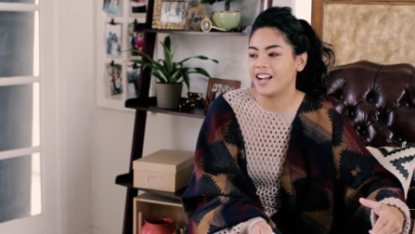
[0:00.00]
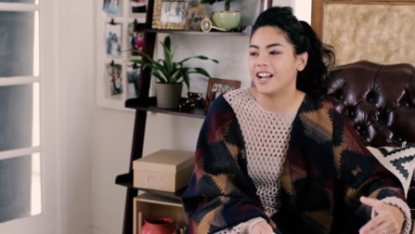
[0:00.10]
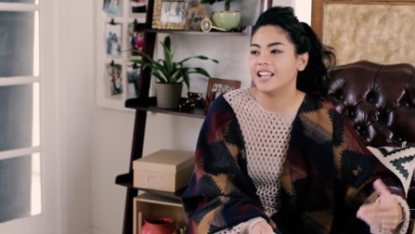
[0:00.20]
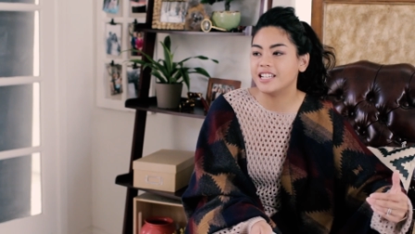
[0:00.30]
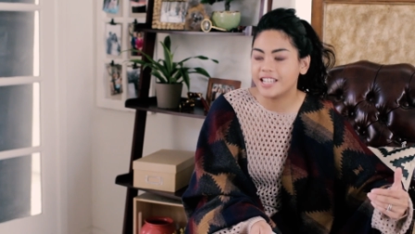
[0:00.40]

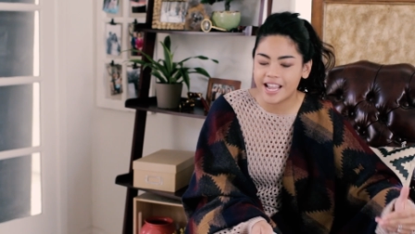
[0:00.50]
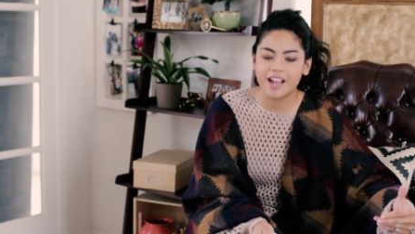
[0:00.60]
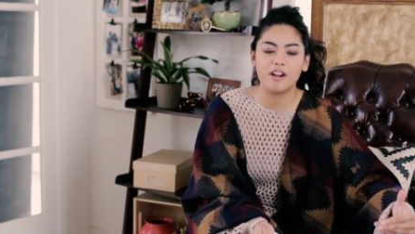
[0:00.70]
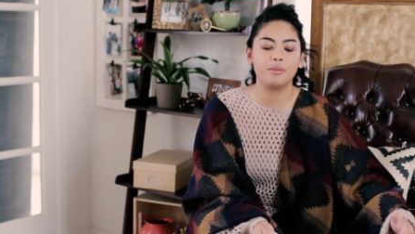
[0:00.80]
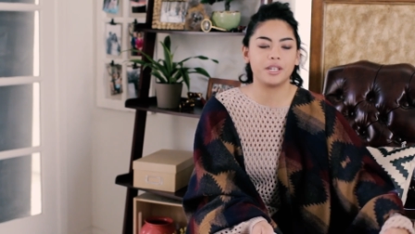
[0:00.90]

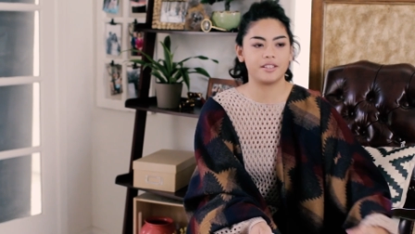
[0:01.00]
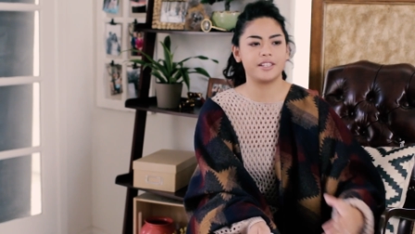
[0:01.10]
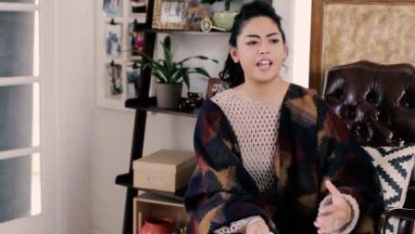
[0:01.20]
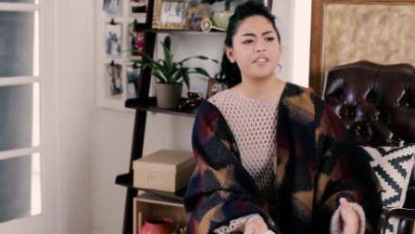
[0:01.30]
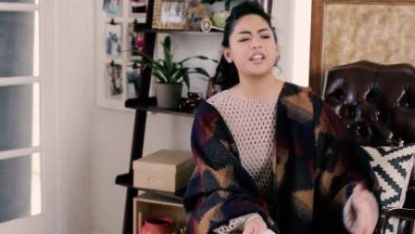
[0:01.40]
now,
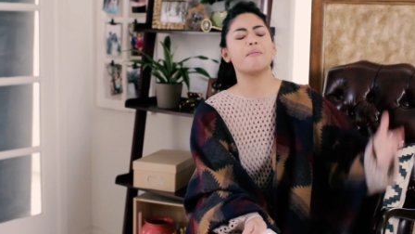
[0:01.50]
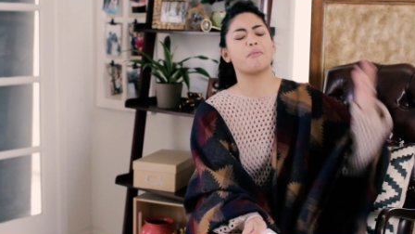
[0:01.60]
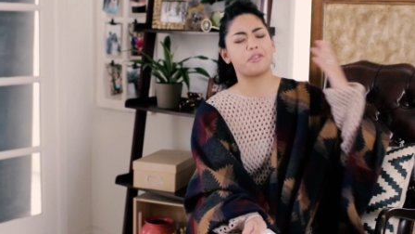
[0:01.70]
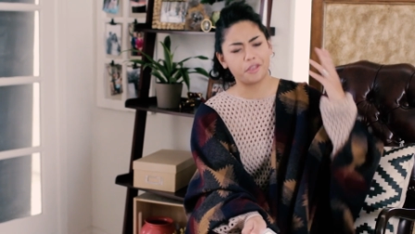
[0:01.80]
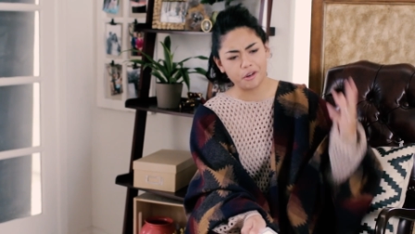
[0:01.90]
because now that
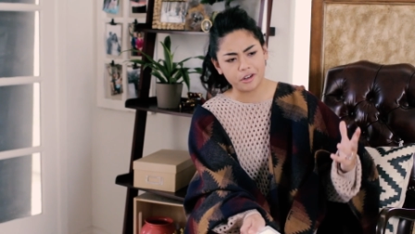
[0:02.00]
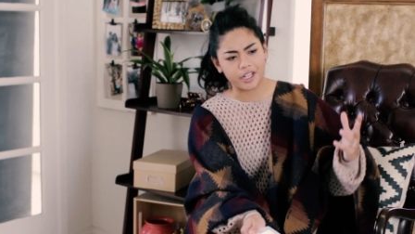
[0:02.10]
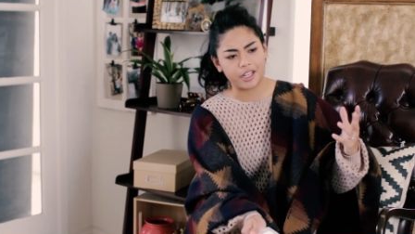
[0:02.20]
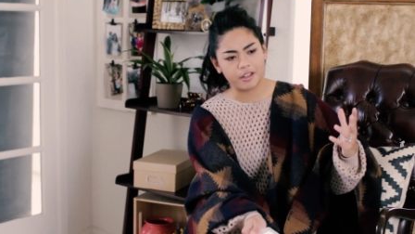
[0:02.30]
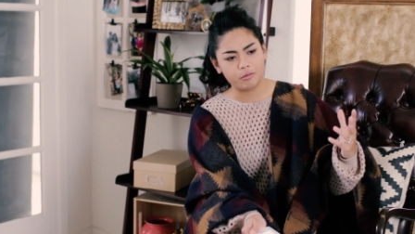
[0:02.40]
I'm
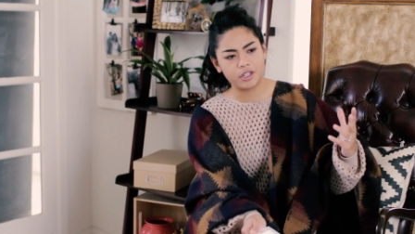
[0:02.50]
30,